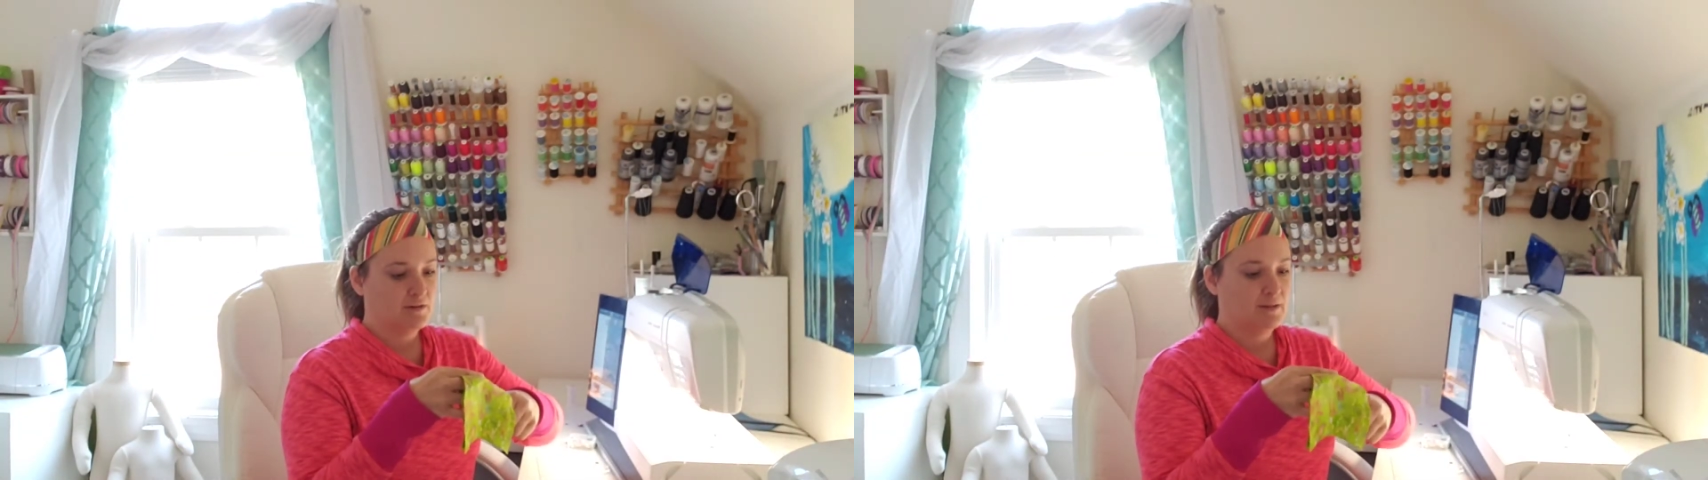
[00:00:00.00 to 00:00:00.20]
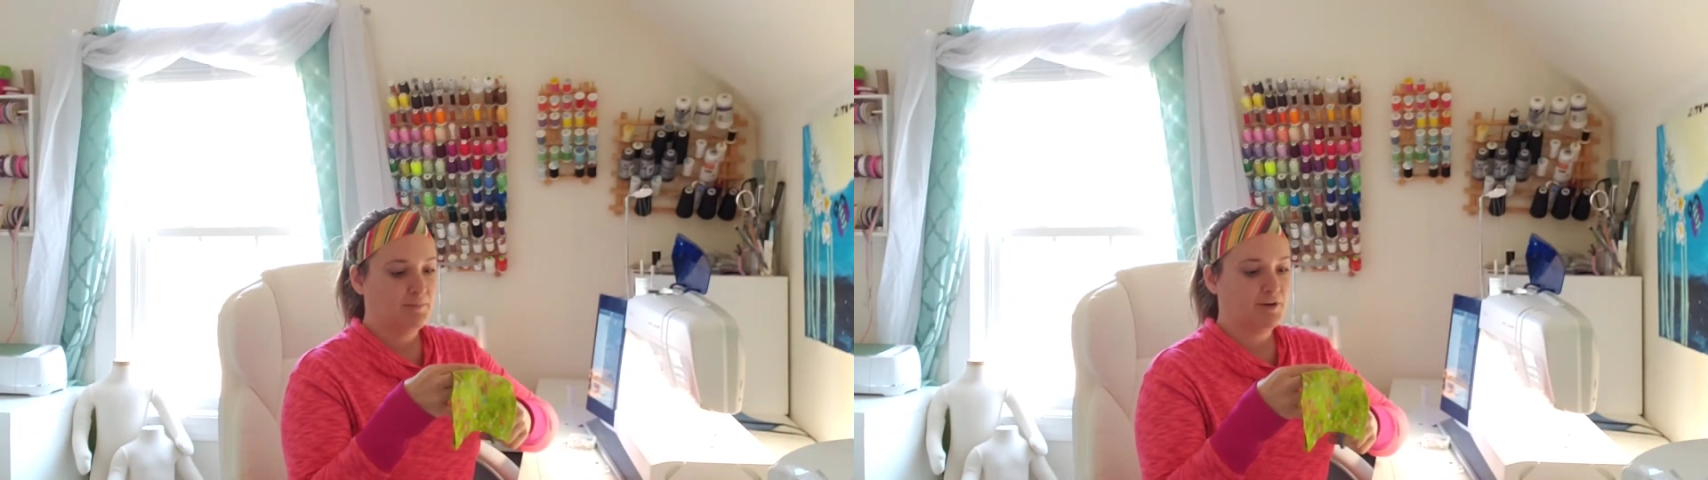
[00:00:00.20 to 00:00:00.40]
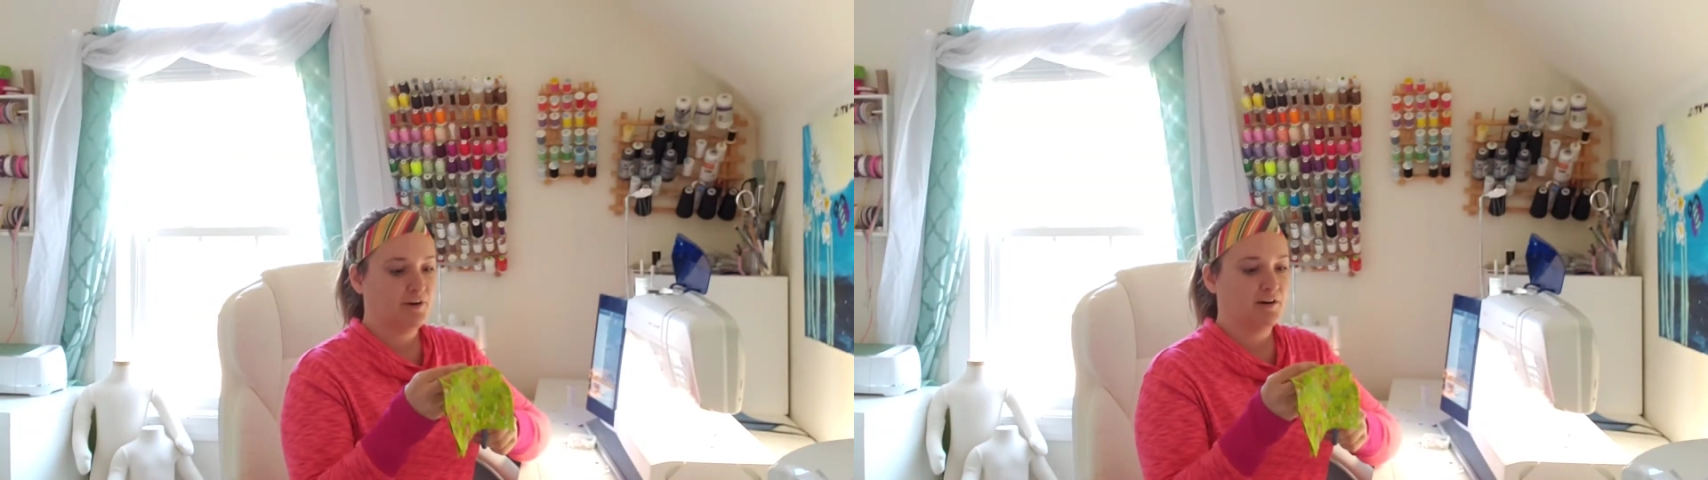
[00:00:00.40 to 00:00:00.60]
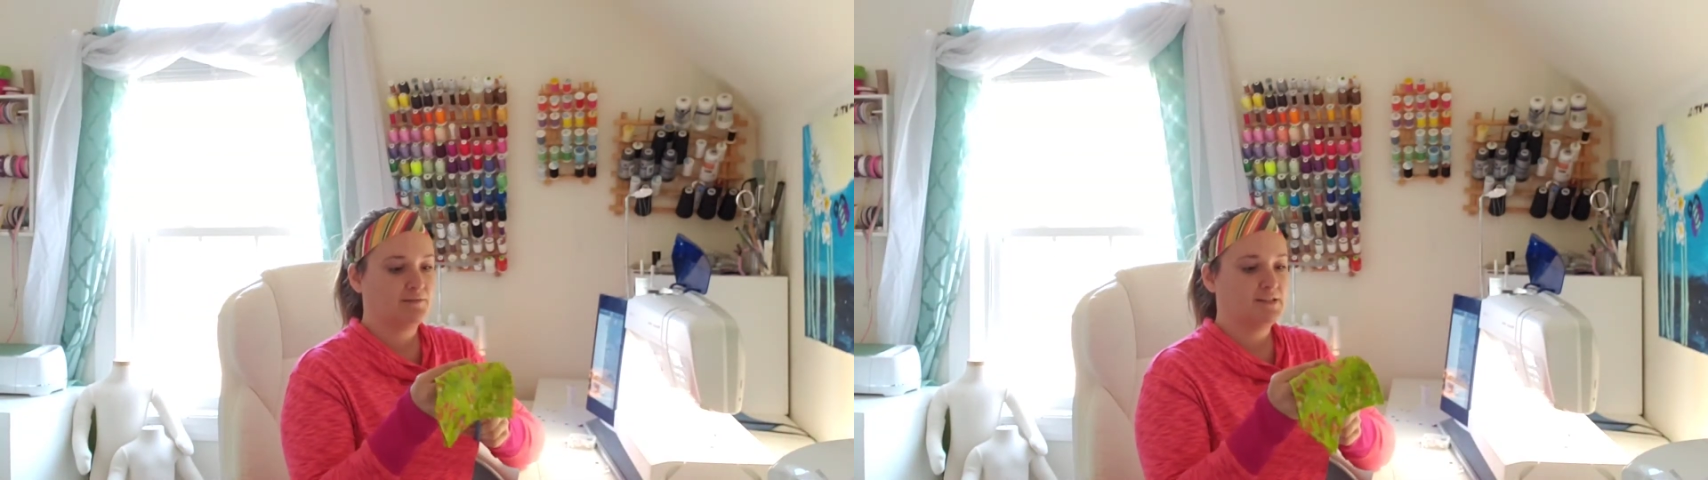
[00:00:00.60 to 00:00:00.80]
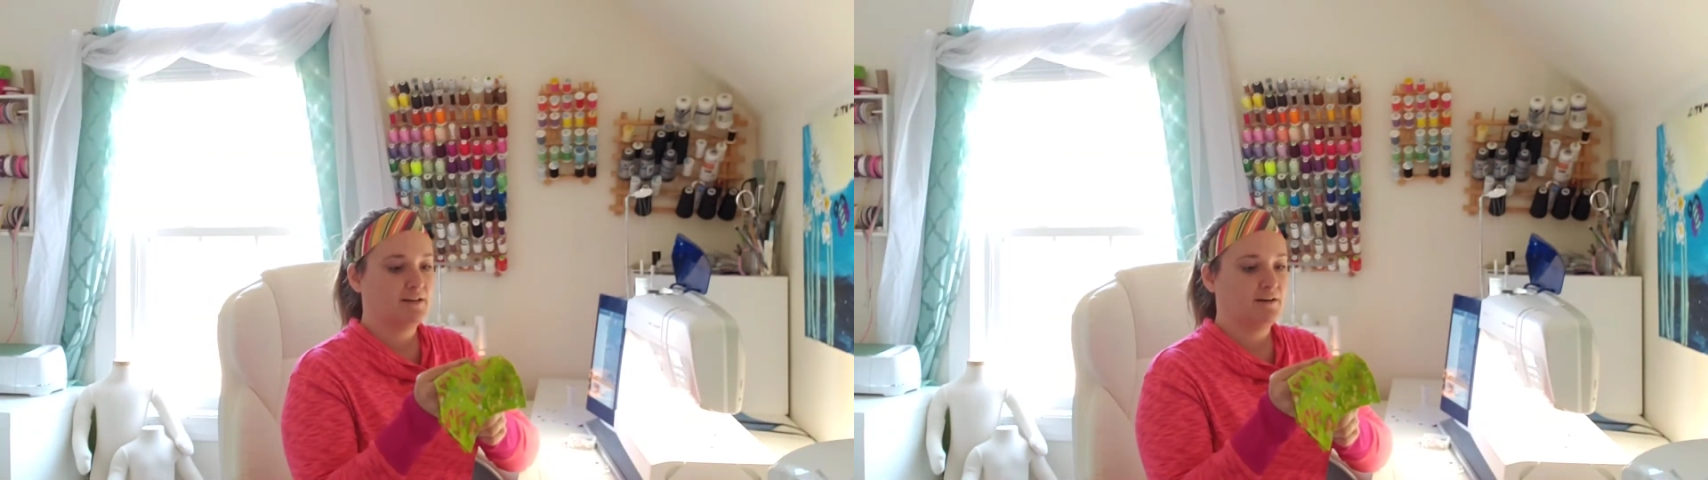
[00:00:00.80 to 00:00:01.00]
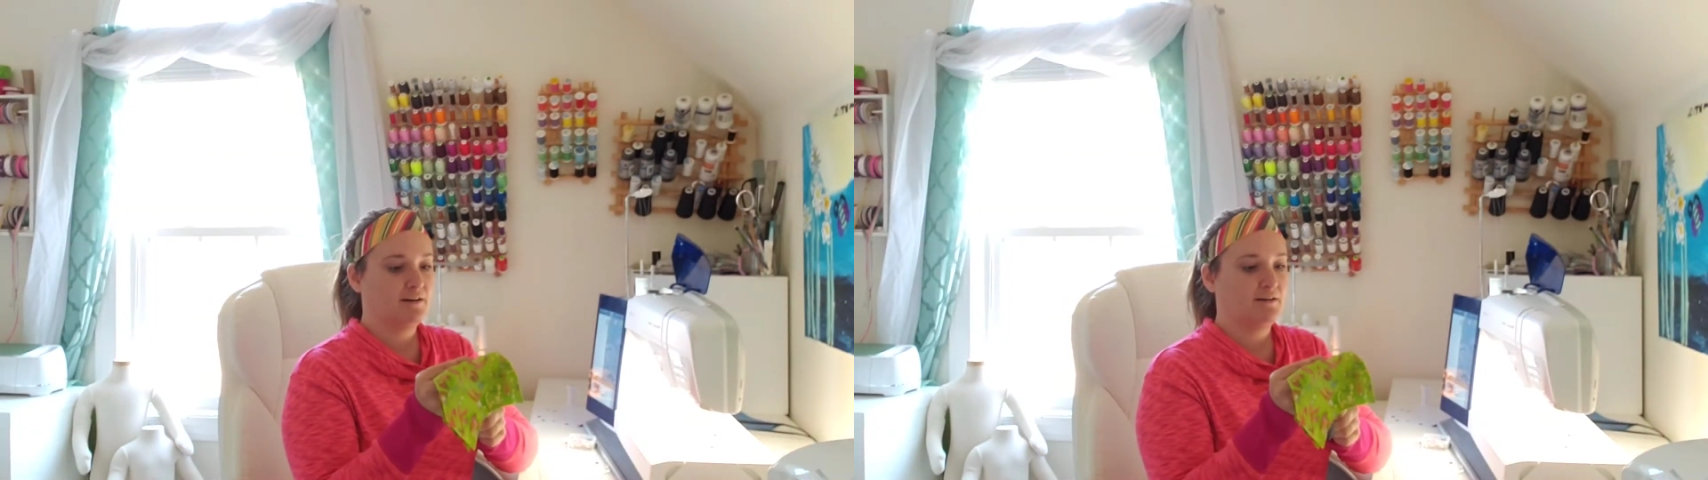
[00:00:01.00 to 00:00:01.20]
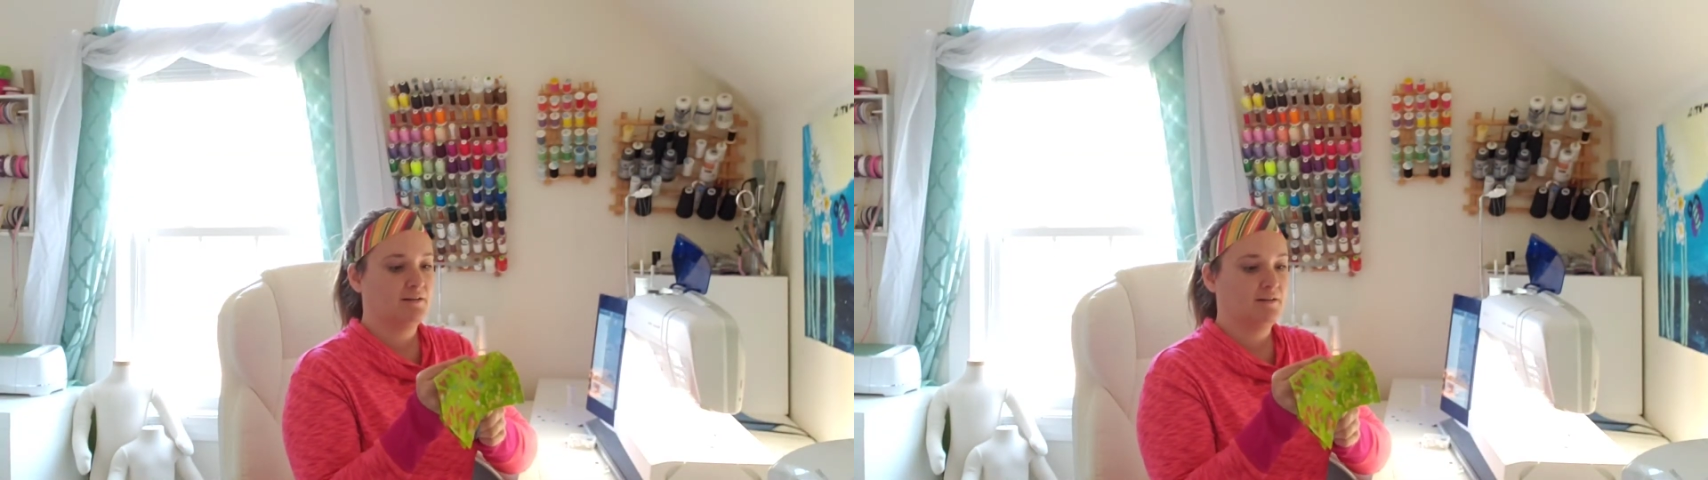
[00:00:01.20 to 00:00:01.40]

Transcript: clip the curves here.